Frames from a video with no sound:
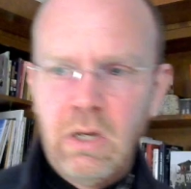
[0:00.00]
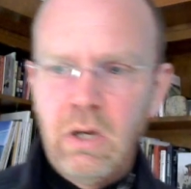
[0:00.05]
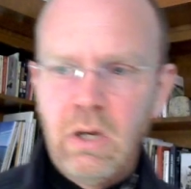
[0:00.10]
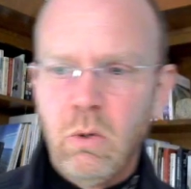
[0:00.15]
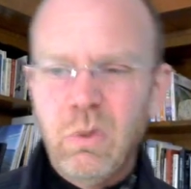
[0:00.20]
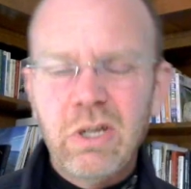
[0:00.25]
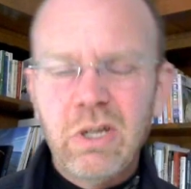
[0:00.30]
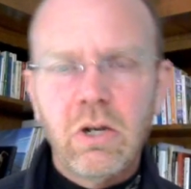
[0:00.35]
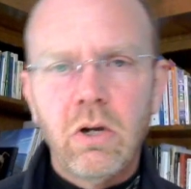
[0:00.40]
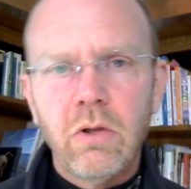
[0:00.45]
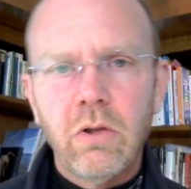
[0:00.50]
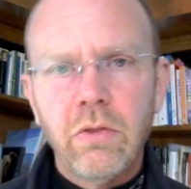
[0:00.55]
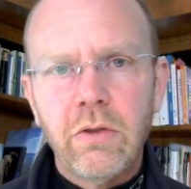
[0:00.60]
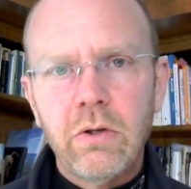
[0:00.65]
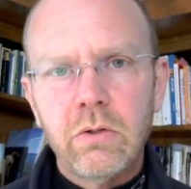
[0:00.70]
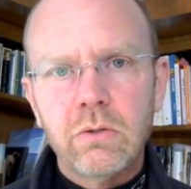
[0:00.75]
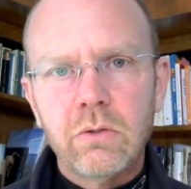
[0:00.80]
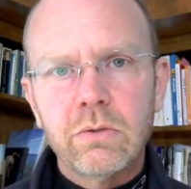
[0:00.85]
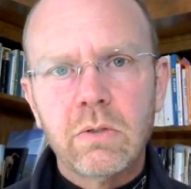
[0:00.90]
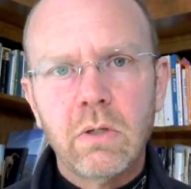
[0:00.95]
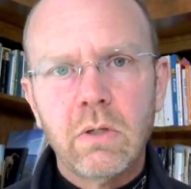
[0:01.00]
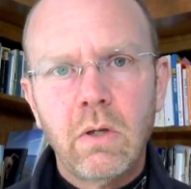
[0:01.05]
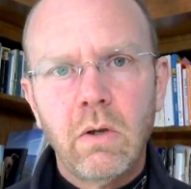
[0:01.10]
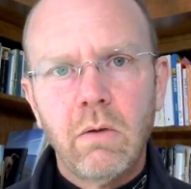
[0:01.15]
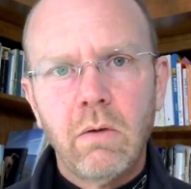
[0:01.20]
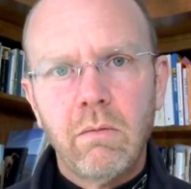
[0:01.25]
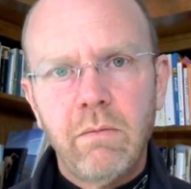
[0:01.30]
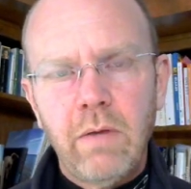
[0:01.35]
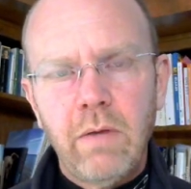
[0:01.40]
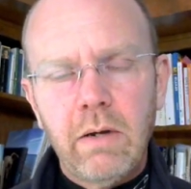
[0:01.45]
We call those
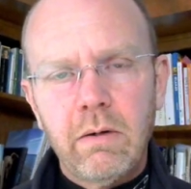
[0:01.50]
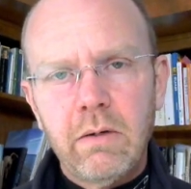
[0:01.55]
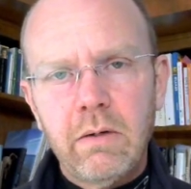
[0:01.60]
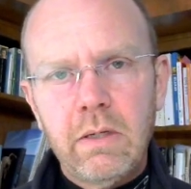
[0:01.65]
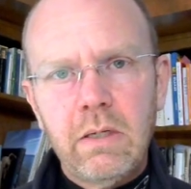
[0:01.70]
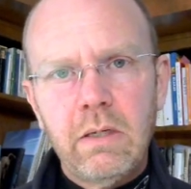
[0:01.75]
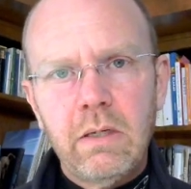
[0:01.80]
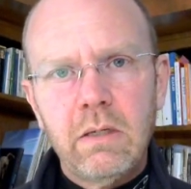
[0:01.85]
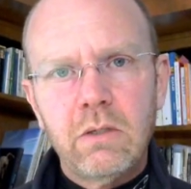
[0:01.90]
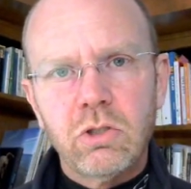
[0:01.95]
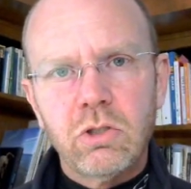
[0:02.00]
very